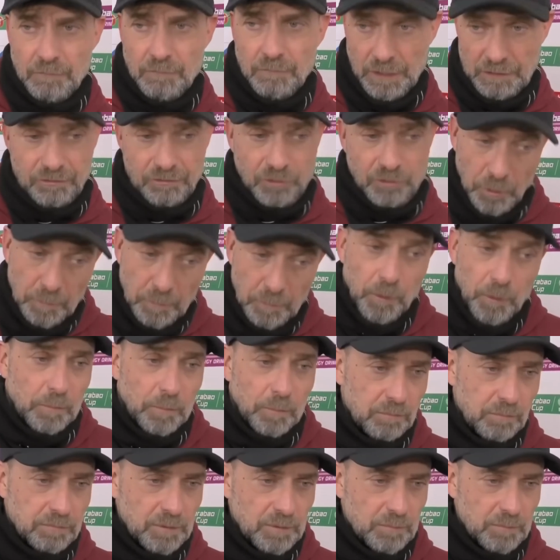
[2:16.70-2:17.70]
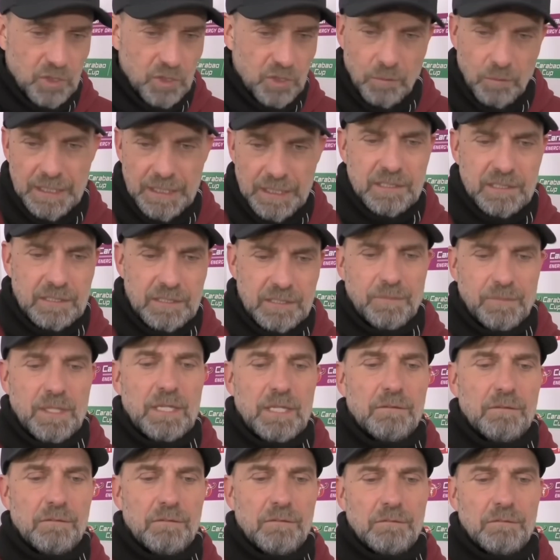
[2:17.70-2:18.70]
we had football problems. So means
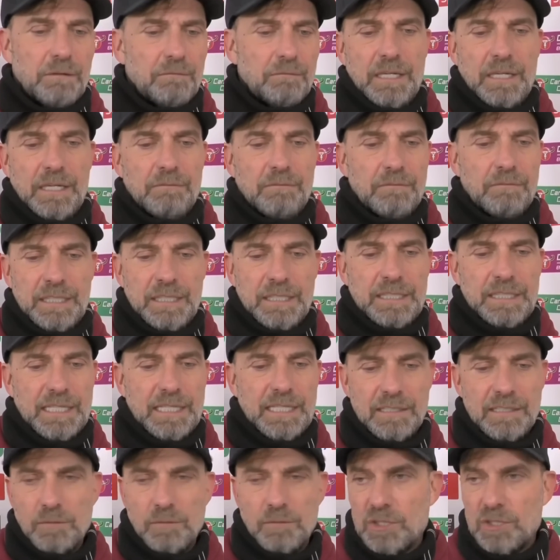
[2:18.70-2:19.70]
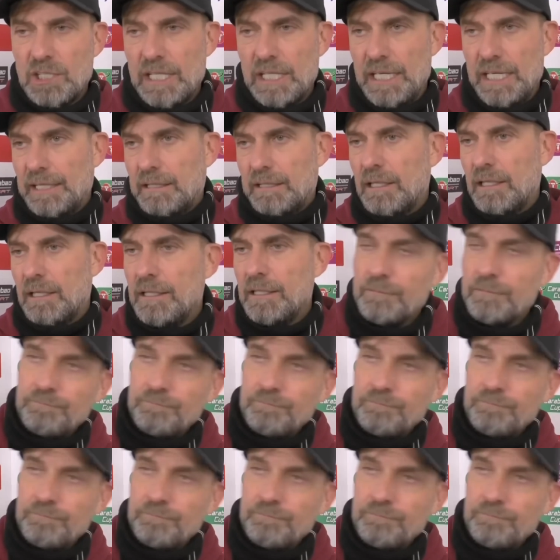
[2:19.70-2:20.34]
in the end it was like,